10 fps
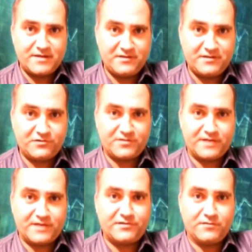These are
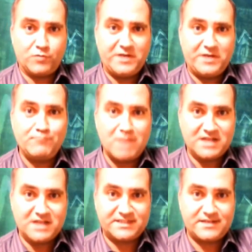things that we
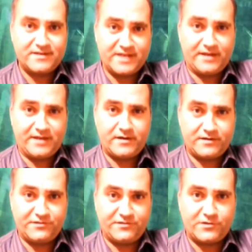must take into
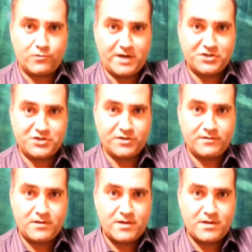consideration.